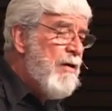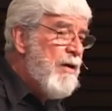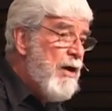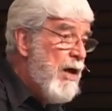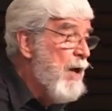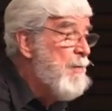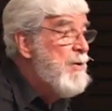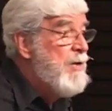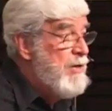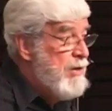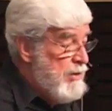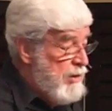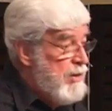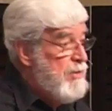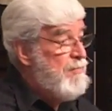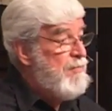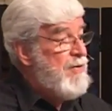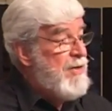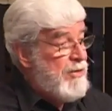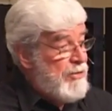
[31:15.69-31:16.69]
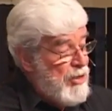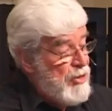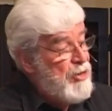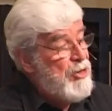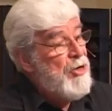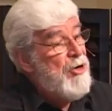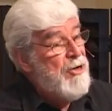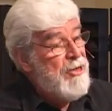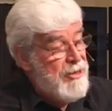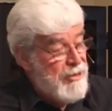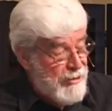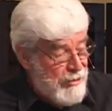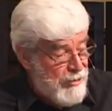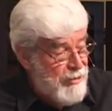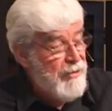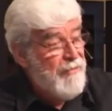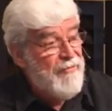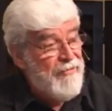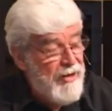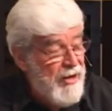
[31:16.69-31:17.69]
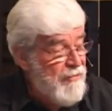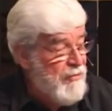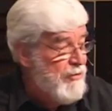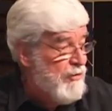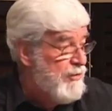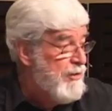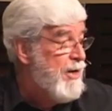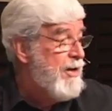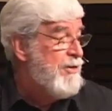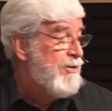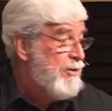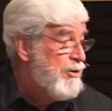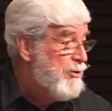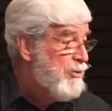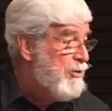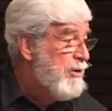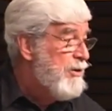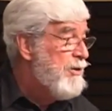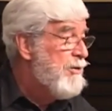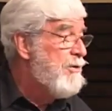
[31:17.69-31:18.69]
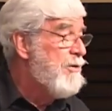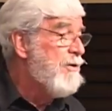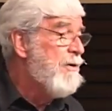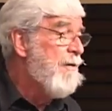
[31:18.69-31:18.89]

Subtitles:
I mean, even as a 30 and 35-year-old, not as a 20-year-old.